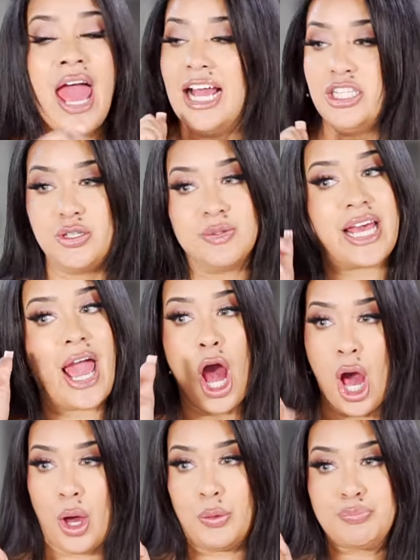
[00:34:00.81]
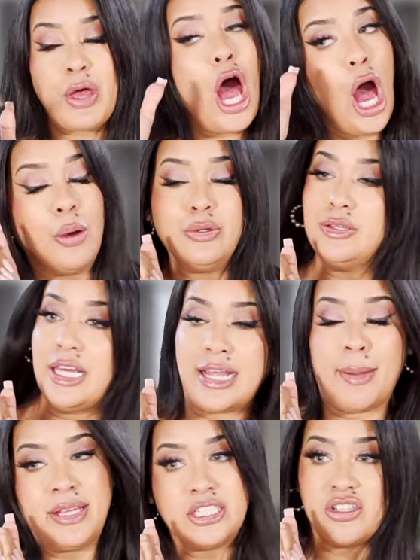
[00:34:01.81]
And she was like, oh, you think
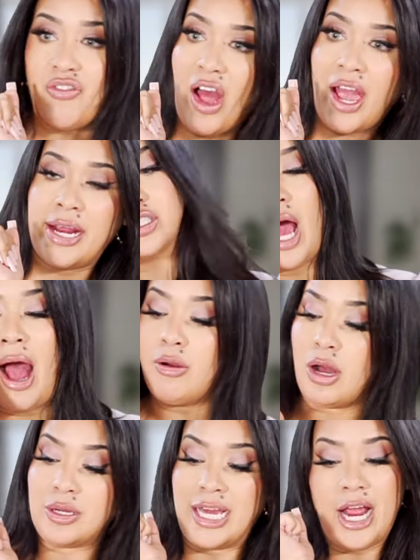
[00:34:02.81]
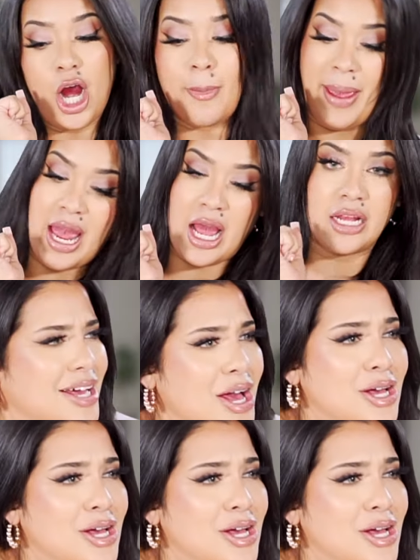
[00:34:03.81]
that bitch is fine? I'll go get her man.